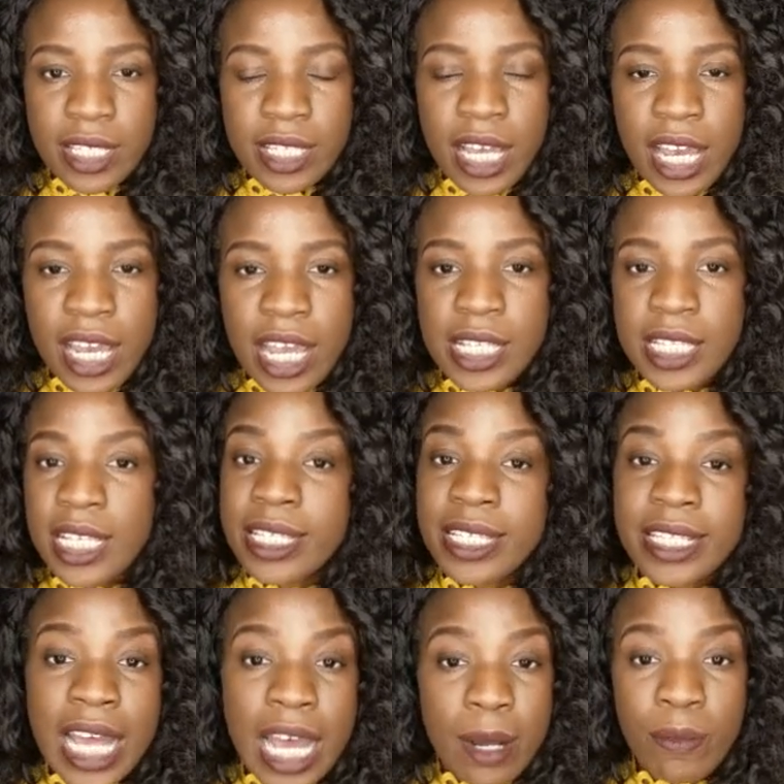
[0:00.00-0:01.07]
science.
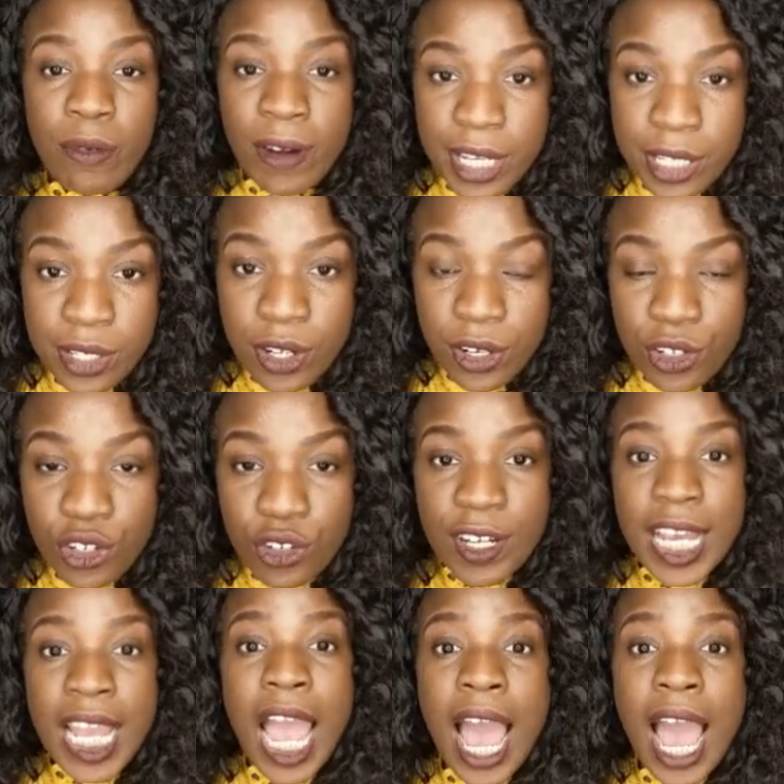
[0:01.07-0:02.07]
It's not brain surgery.